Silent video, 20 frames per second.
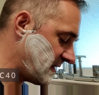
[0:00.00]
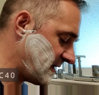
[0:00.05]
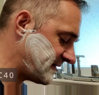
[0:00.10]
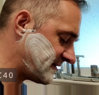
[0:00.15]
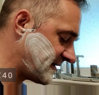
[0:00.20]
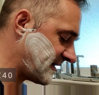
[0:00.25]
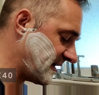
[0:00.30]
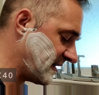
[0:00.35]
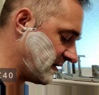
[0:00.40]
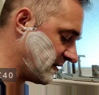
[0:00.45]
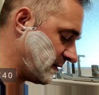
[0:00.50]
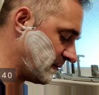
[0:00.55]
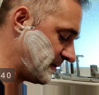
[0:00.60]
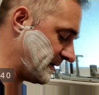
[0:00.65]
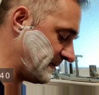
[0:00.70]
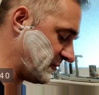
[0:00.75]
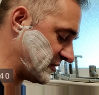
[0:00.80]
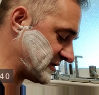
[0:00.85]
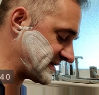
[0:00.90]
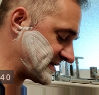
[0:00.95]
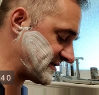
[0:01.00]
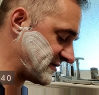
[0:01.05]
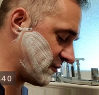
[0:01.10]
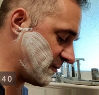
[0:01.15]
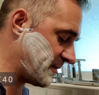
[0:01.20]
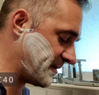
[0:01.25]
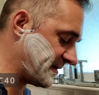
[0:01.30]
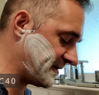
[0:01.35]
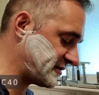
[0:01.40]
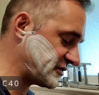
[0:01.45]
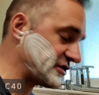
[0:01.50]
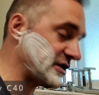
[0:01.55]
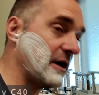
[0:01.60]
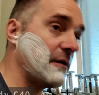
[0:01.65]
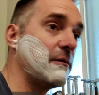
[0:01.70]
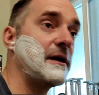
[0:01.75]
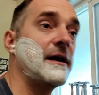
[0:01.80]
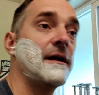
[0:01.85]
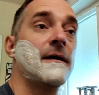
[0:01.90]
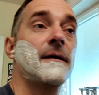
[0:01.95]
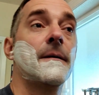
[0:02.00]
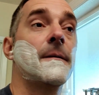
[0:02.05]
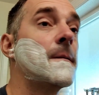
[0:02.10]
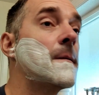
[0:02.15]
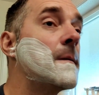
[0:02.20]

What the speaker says: Let's get a little bit more soap, shall we?